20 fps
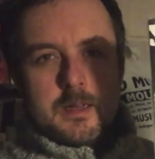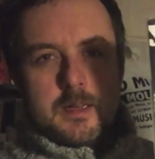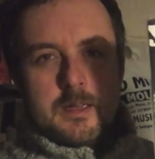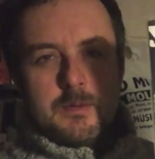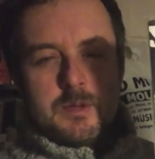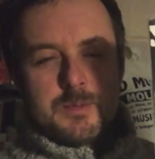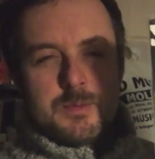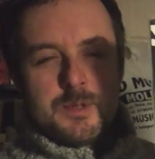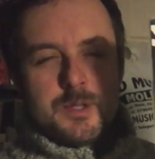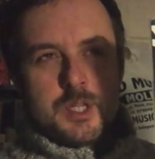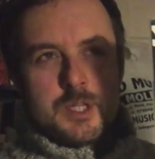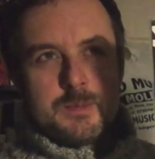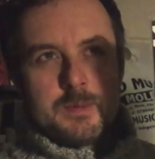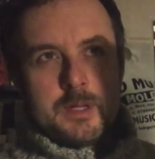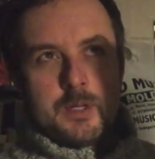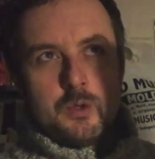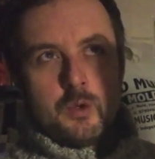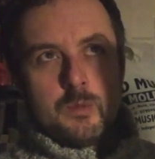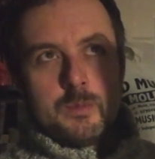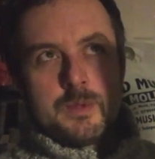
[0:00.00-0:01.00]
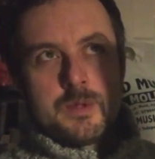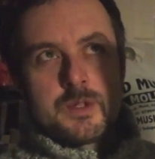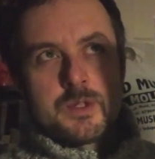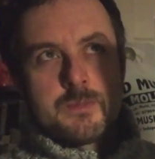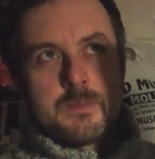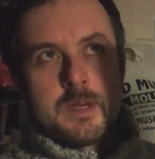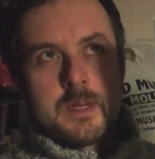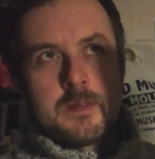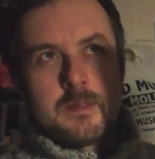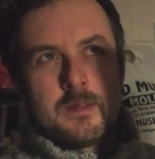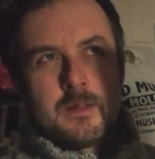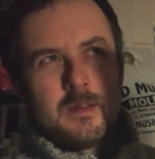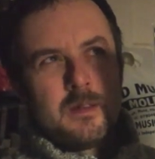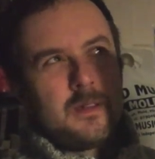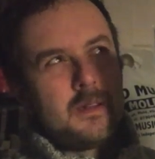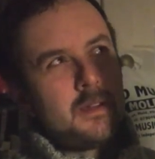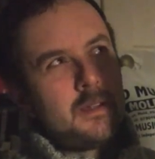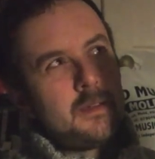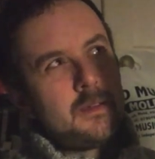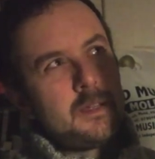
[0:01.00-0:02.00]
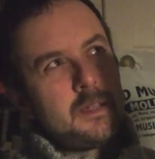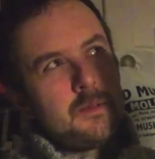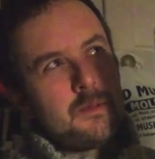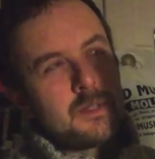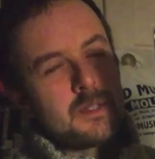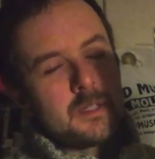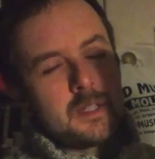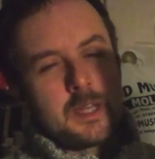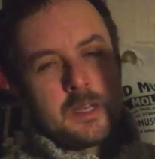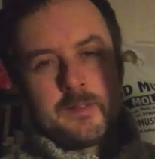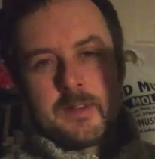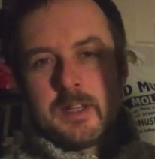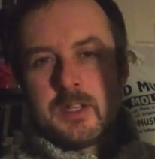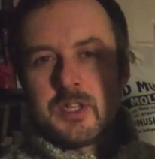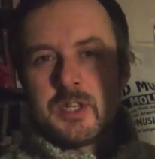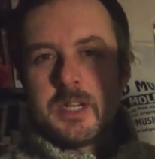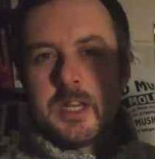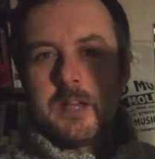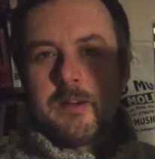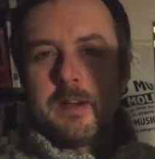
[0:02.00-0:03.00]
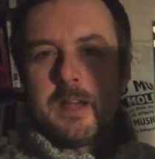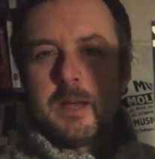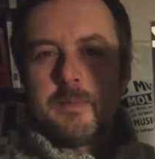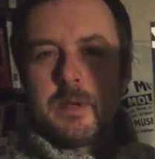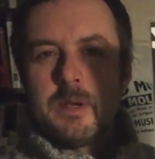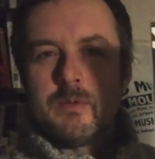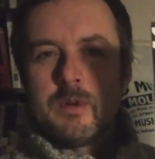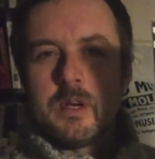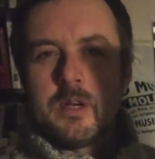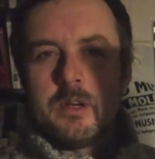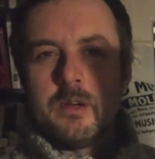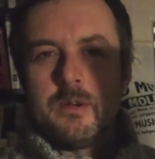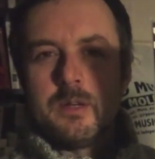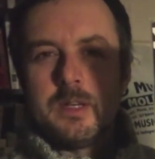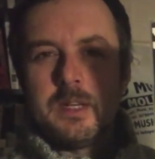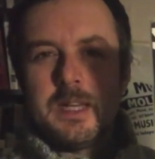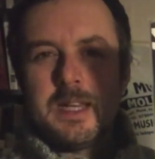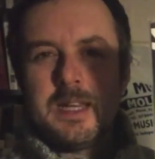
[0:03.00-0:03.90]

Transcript: It was produced by Norman Smith, and uh, he was a kind of engineer at Abbey Road, and